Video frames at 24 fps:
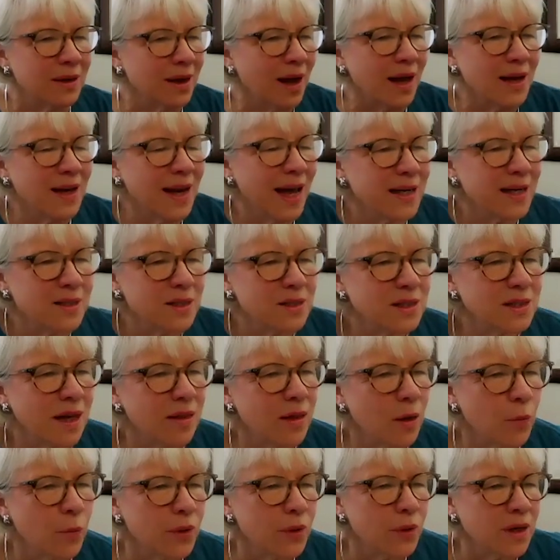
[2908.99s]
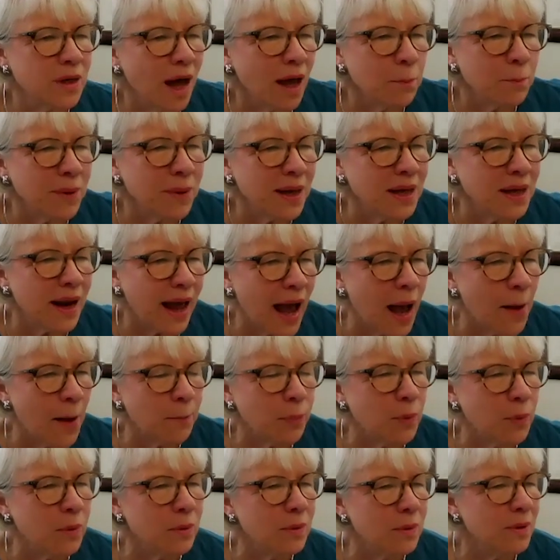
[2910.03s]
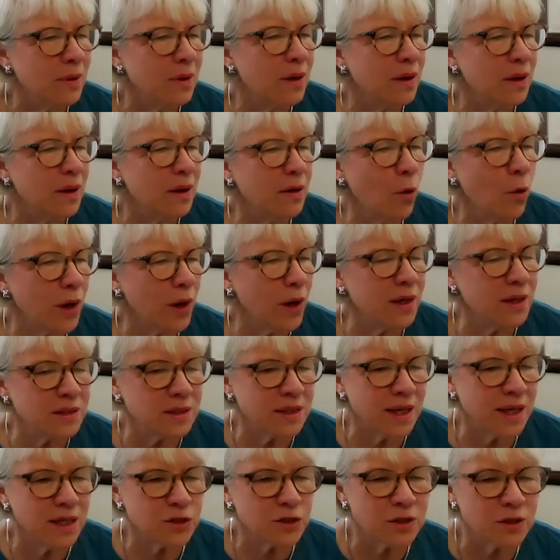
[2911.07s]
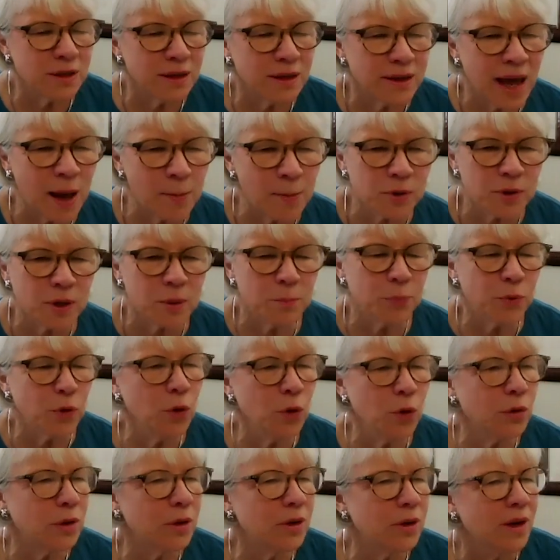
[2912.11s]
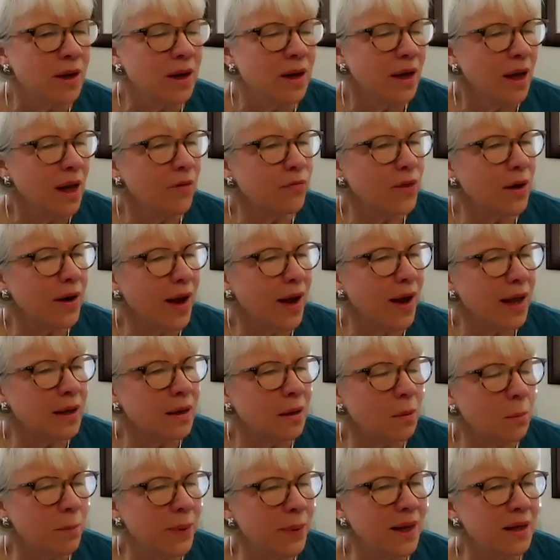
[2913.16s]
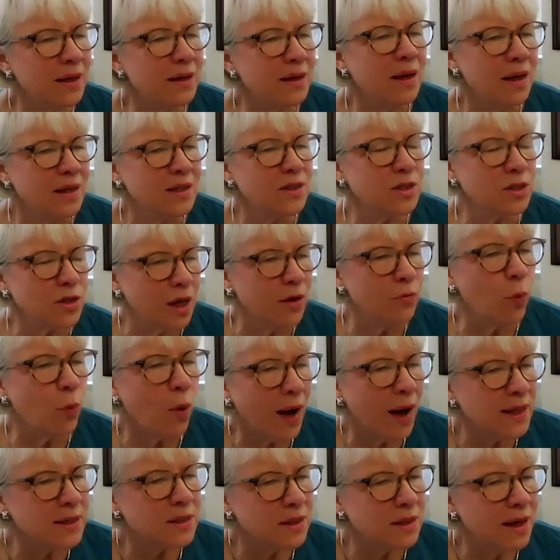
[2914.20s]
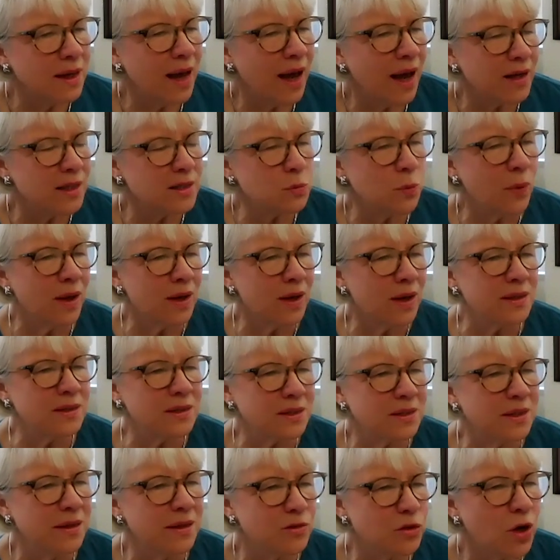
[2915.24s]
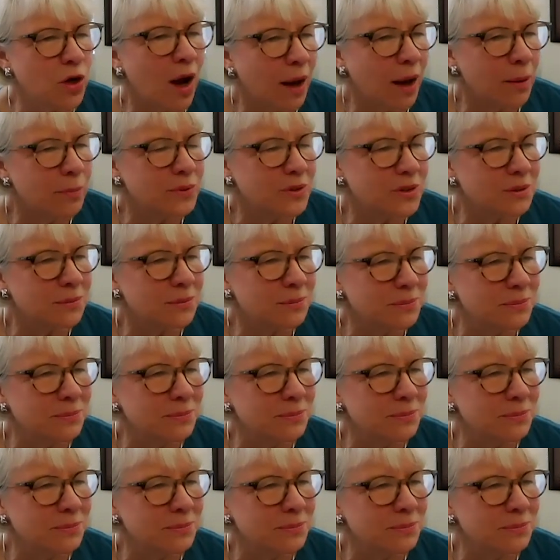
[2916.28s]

I like to say there would not be an Apple organization, an Apple computer, if there hadn't been Steve Wozniak as well as Steve Jobs.